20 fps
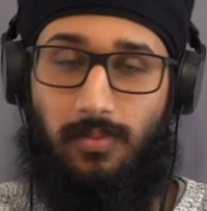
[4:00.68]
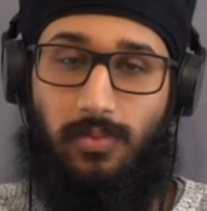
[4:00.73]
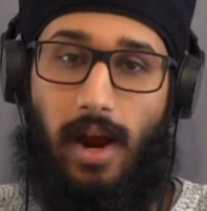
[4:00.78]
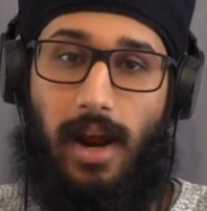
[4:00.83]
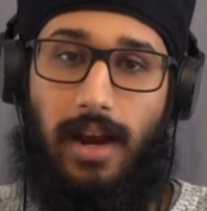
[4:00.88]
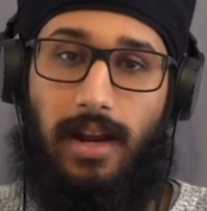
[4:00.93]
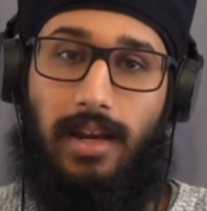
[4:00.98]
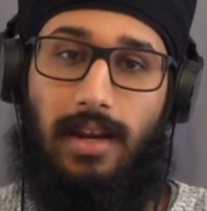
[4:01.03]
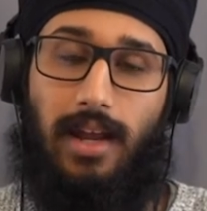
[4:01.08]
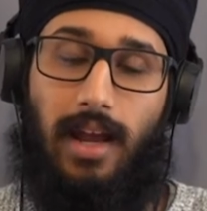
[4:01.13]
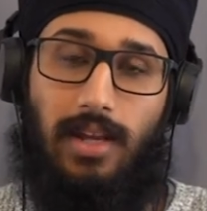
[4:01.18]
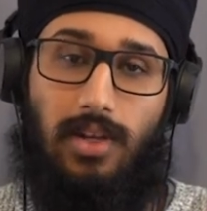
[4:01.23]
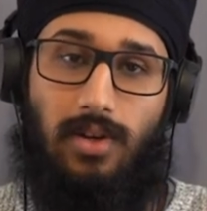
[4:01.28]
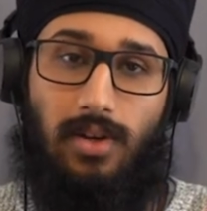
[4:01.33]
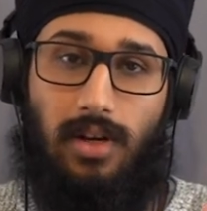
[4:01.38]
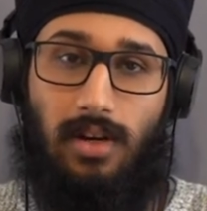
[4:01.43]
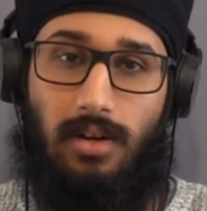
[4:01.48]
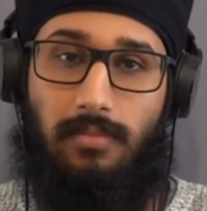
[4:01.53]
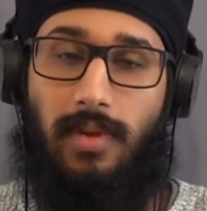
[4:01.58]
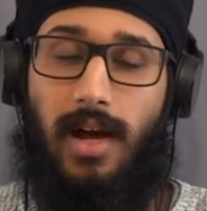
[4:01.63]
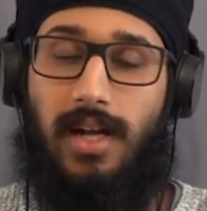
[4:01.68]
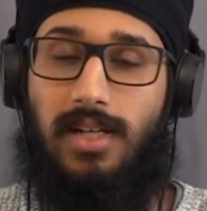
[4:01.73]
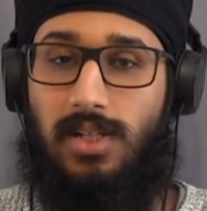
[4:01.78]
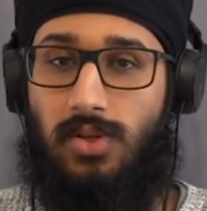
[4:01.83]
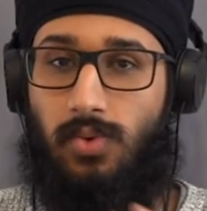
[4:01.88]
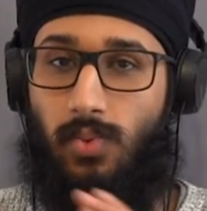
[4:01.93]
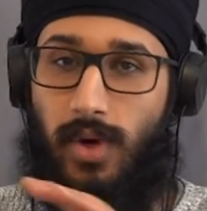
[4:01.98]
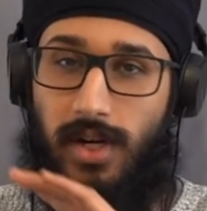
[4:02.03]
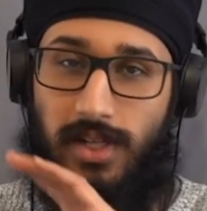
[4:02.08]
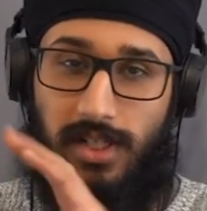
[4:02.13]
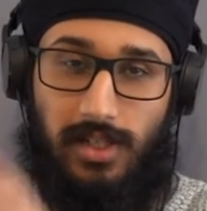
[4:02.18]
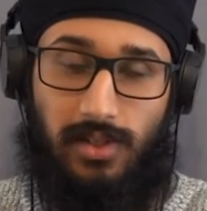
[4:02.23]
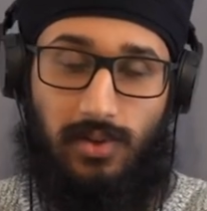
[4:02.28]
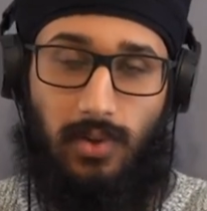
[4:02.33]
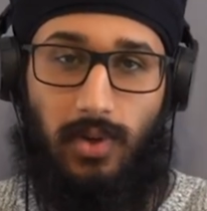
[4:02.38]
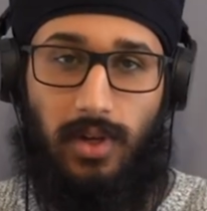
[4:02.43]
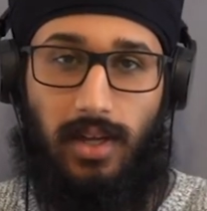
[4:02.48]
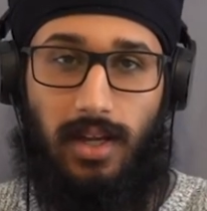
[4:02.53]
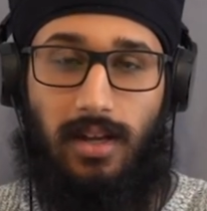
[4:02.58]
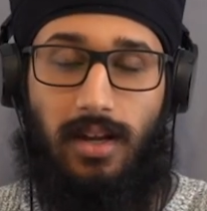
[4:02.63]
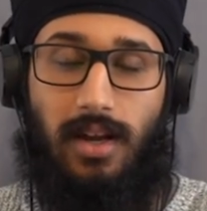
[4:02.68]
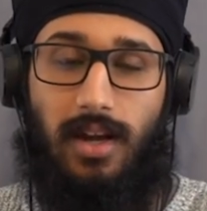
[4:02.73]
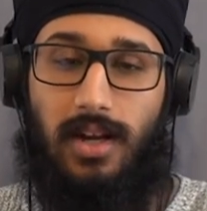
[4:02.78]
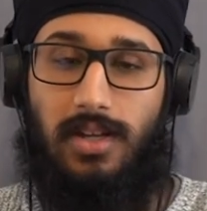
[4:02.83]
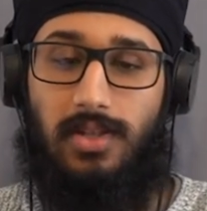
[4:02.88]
bracket and you can imagine where she's looking.